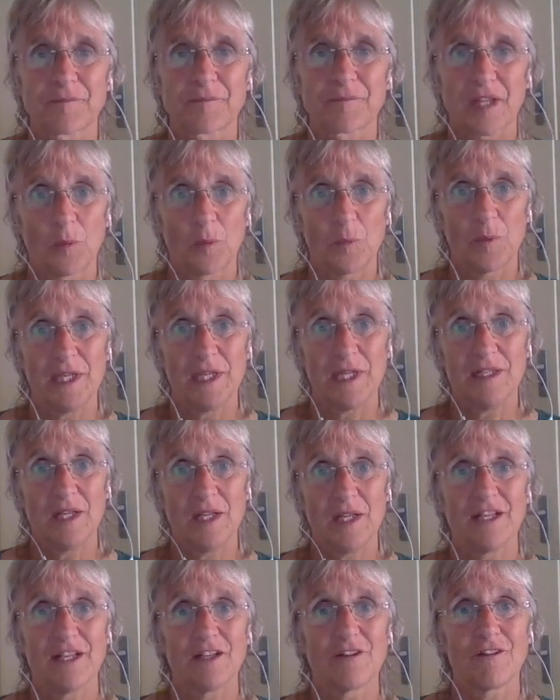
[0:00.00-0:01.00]

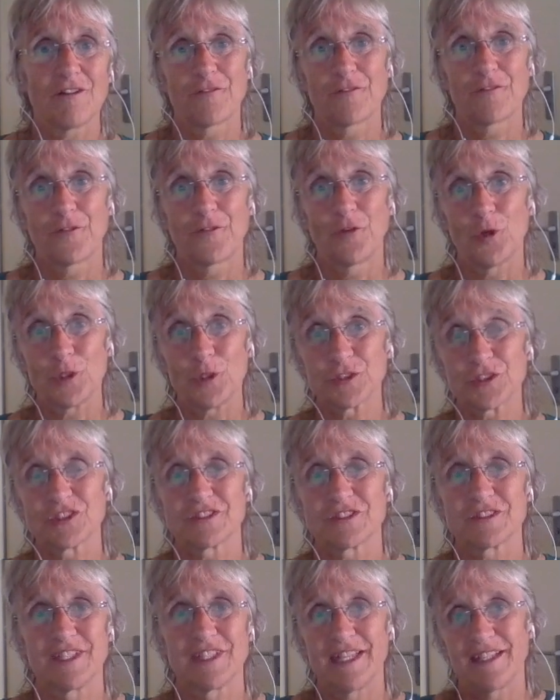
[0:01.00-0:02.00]
And thoughts,
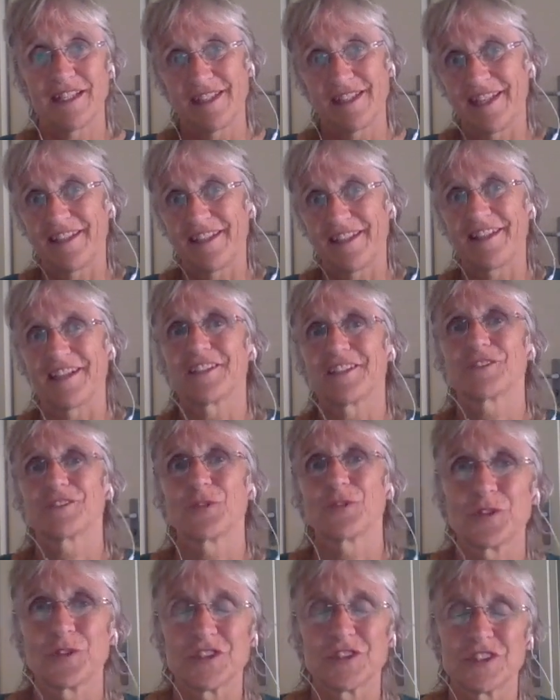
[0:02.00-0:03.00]
that their
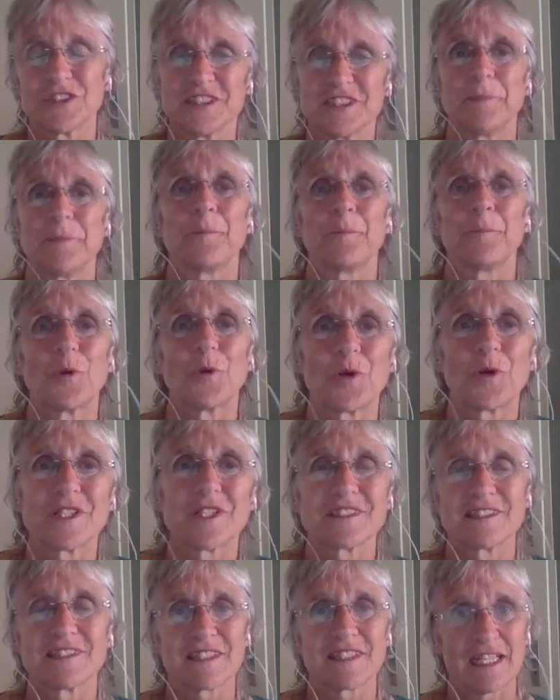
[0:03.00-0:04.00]
thoughts is
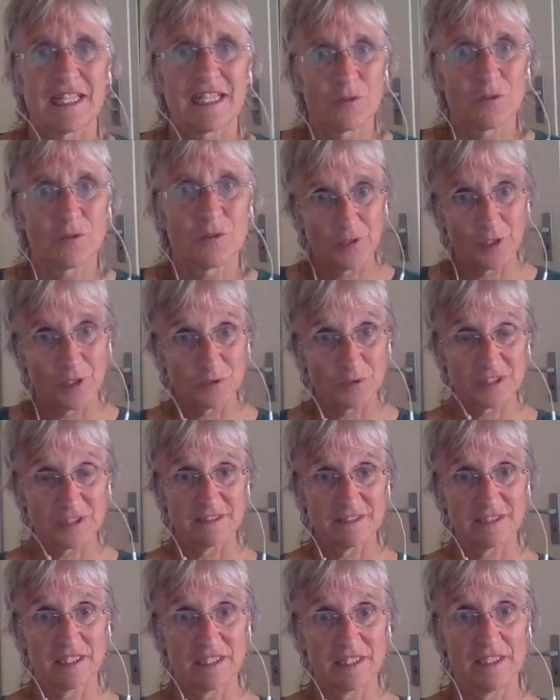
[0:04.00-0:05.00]
important, and all those things.
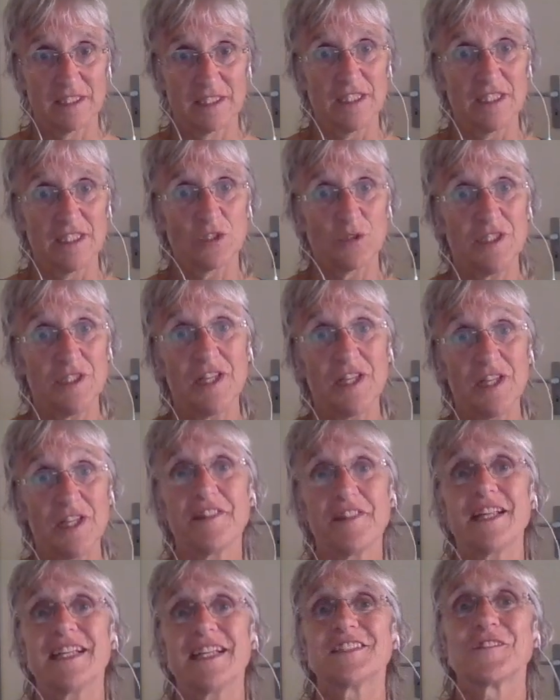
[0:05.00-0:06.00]
So nothing
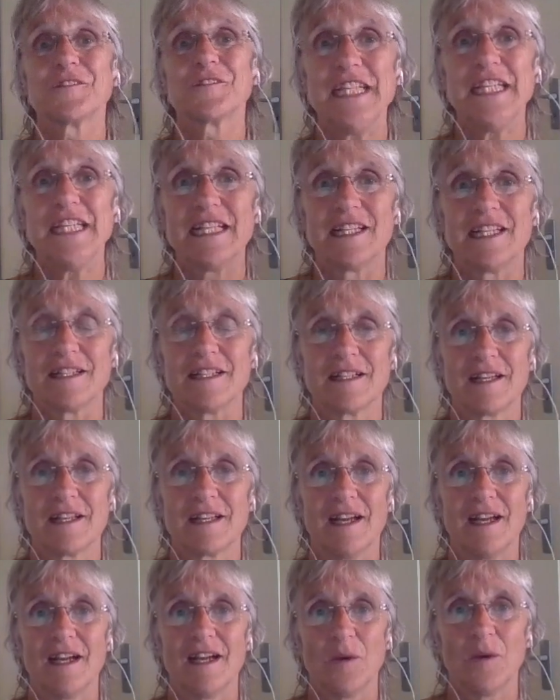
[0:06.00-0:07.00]
is feeded.
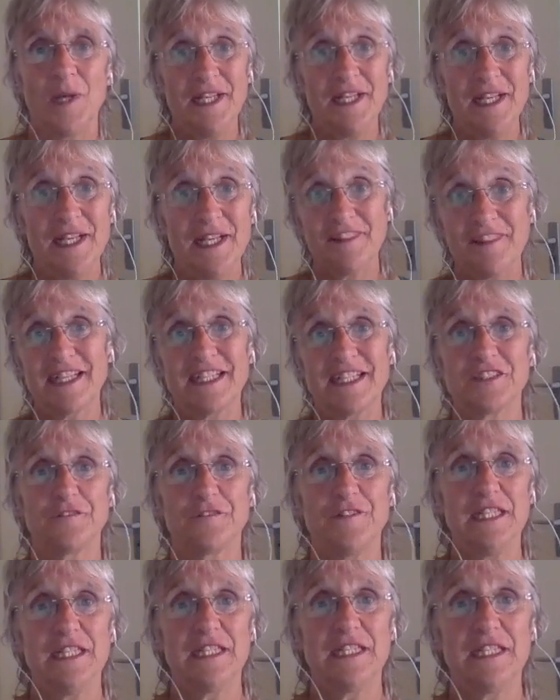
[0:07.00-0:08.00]
When nothing is
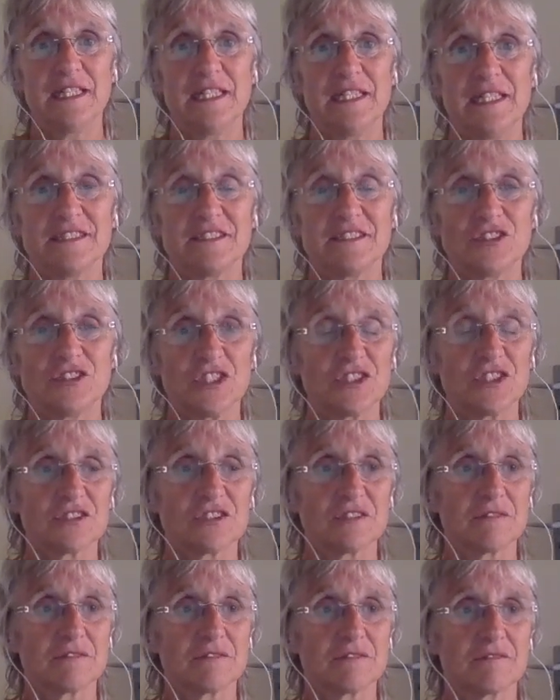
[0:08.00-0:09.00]
feeding, it just
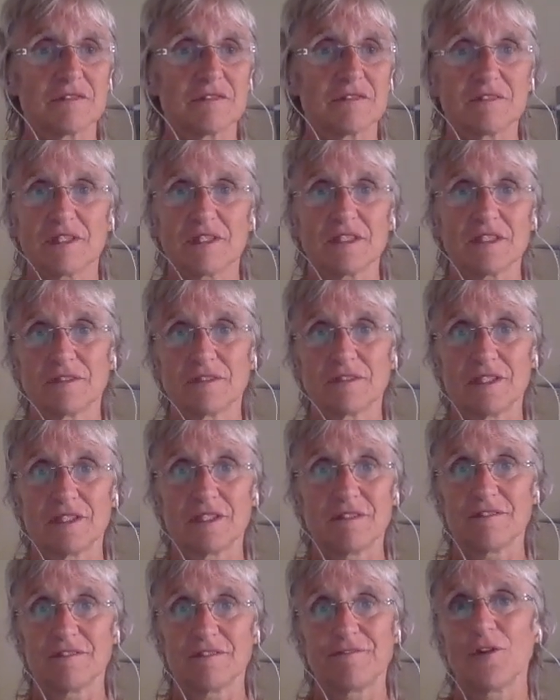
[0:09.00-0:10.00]

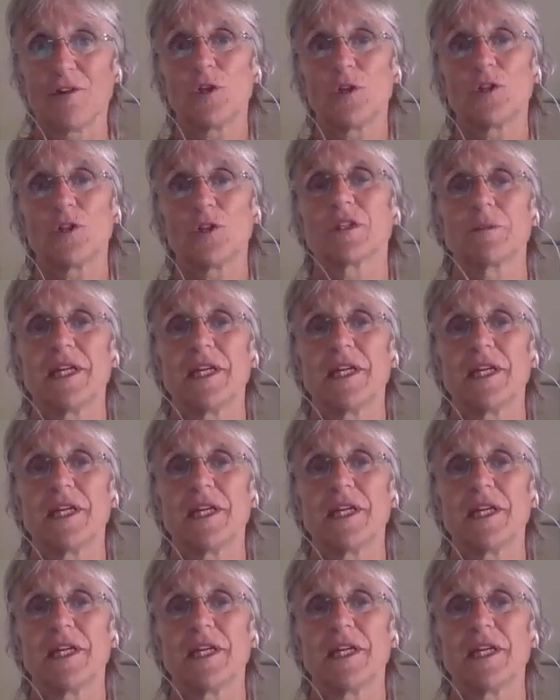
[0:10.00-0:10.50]
falls a bit